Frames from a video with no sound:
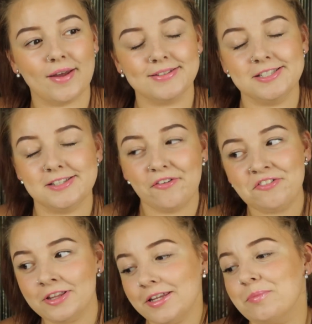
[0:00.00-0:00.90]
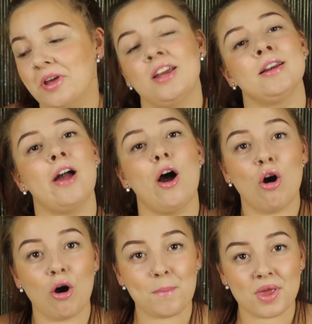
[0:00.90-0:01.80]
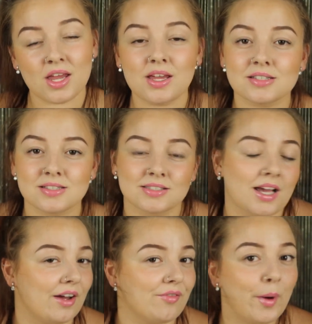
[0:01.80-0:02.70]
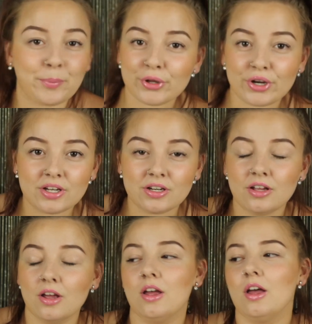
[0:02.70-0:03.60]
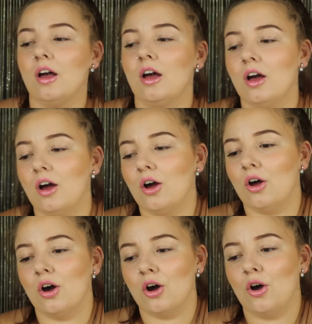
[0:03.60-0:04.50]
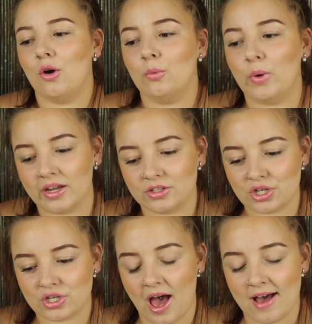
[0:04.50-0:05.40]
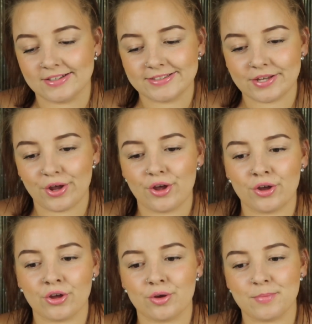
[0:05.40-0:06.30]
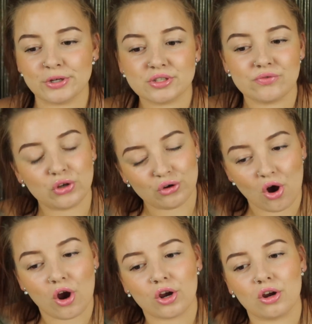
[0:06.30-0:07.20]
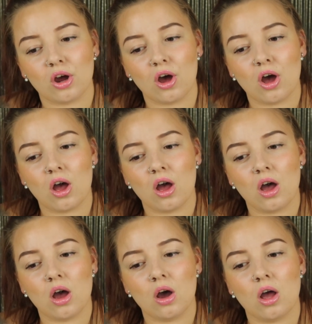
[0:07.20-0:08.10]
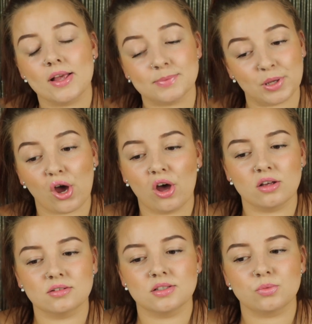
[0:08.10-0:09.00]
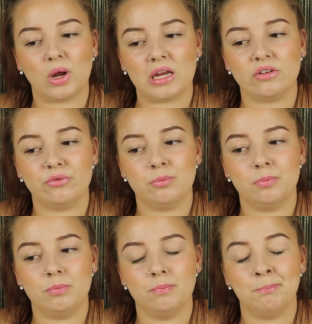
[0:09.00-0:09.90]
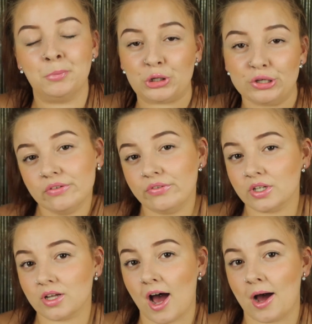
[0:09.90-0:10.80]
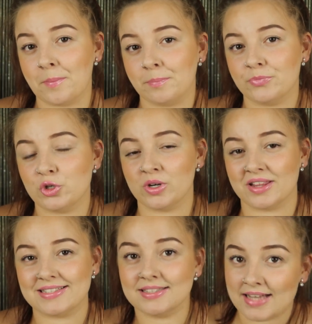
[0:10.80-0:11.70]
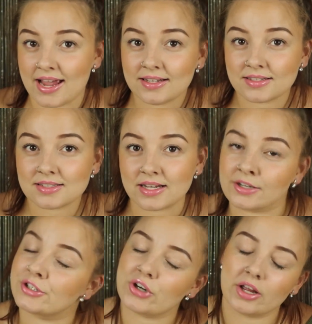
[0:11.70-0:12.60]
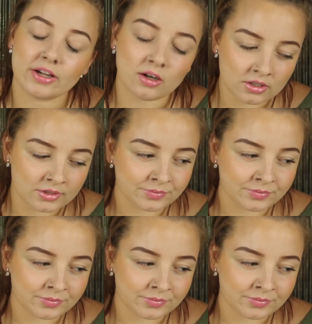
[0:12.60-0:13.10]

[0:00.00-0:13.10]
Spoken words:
it's definitely been a hot minute since I've uploaded, which, as most of you know, is because we've moved to another state in Australia.